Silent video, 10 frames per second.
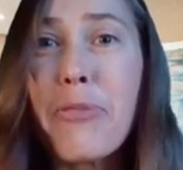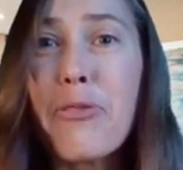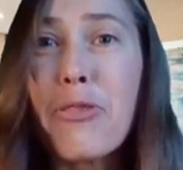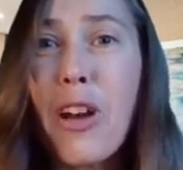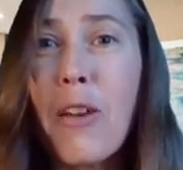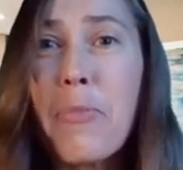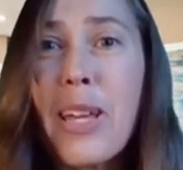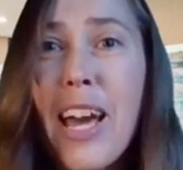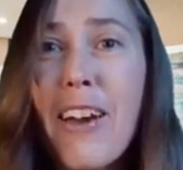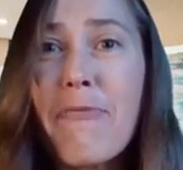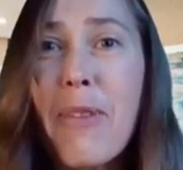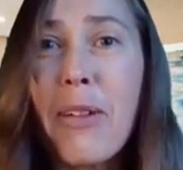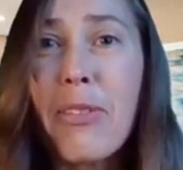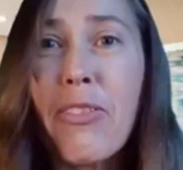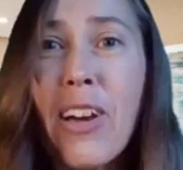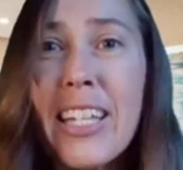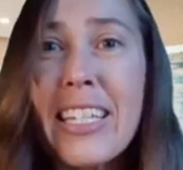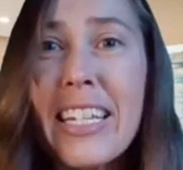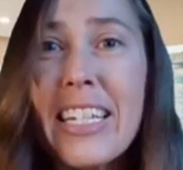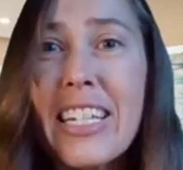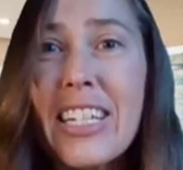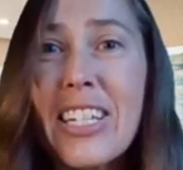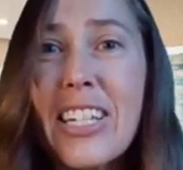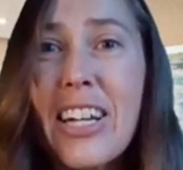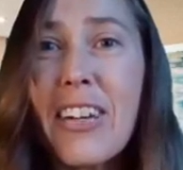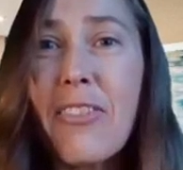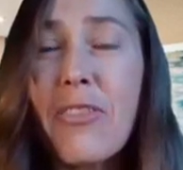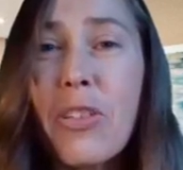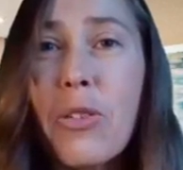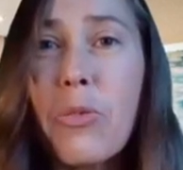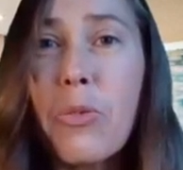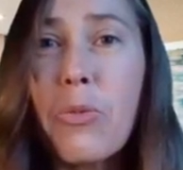proof copy of my revised edition of the